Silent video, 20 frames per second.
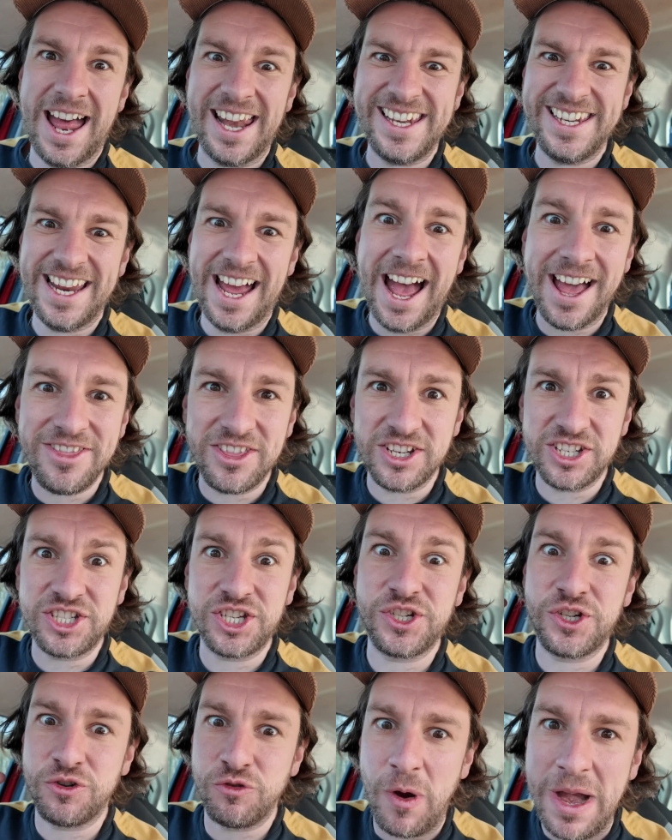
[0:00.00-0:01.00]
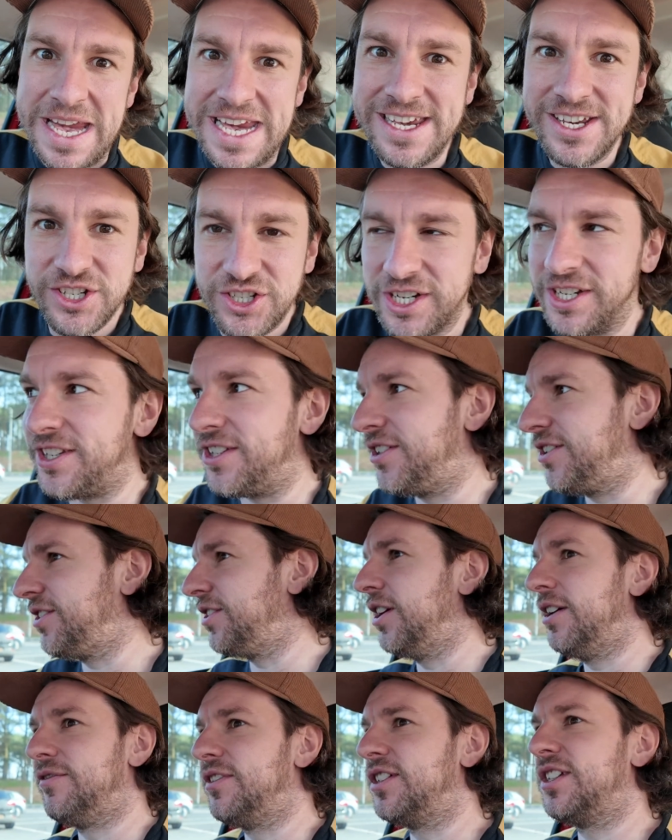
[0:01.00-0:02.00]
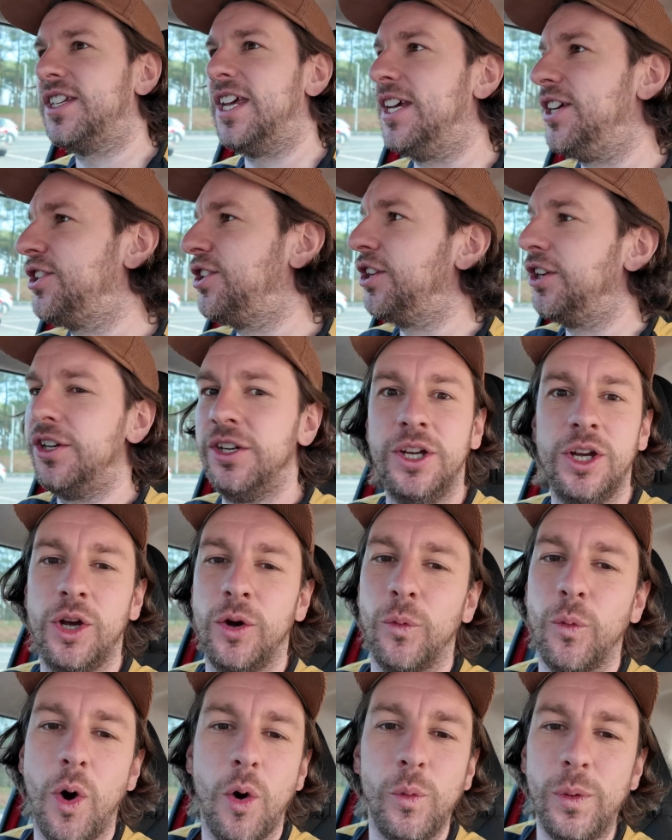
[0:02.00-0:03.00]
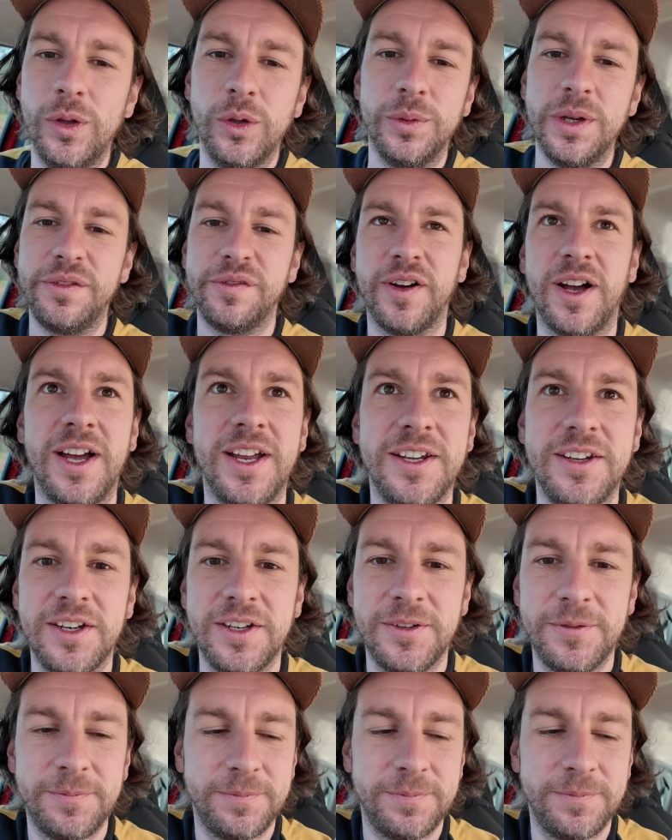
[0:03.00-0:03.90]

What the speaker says: and at the strangest service station. What will we find?